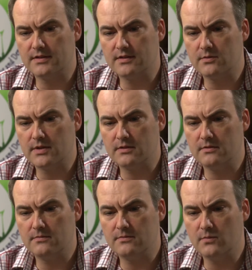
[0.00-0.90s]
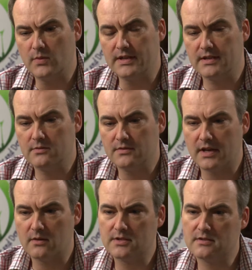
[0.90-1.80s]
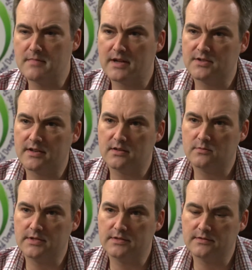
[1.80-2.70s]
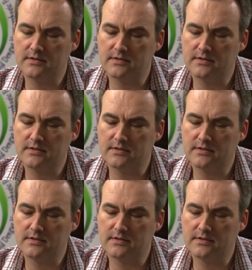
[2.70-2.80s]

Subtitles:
that we did with that was to match that up with